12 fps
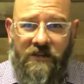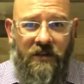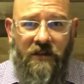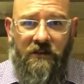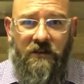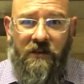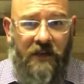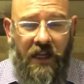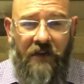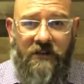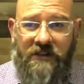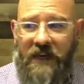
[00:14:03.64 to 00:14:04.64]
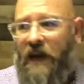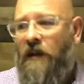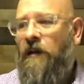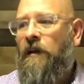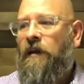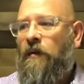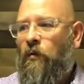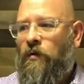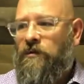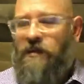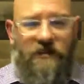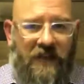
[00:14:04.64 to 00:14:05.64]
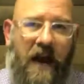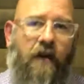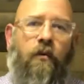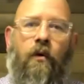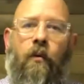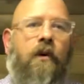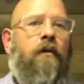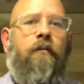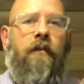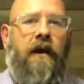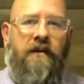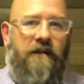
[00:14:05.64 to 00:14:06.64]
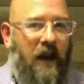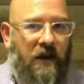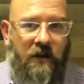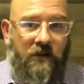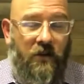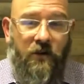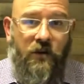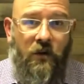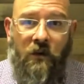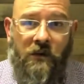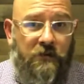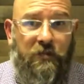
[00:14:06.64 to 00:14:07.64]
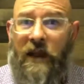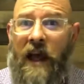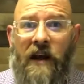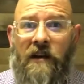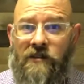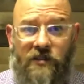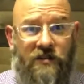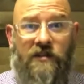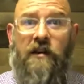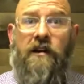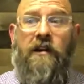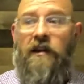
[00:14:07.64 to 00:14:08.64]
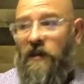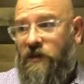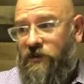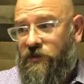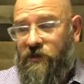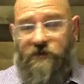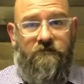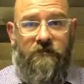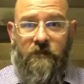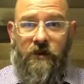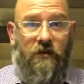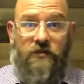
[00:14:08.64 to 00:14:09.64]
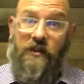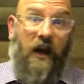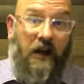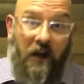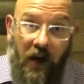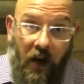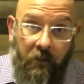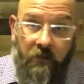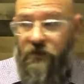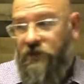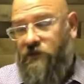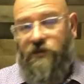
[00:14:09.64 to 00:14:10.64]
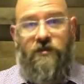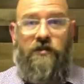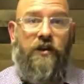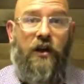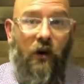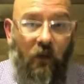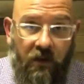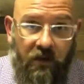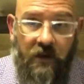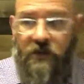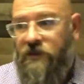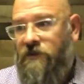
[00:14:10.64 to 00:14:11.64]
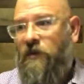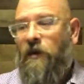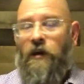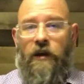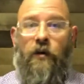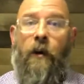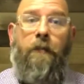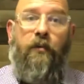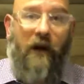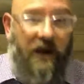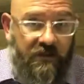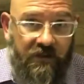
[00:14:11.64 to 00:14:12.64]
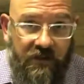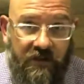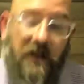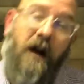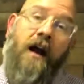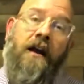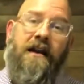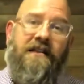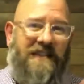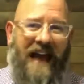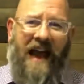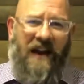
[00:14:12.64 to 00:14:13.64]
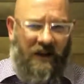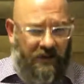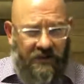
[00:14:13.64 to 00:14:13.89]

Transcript: to live? Is that what we are intended to do on this planet? Is just suck it up, just deal with it, just embrace the suck. Is that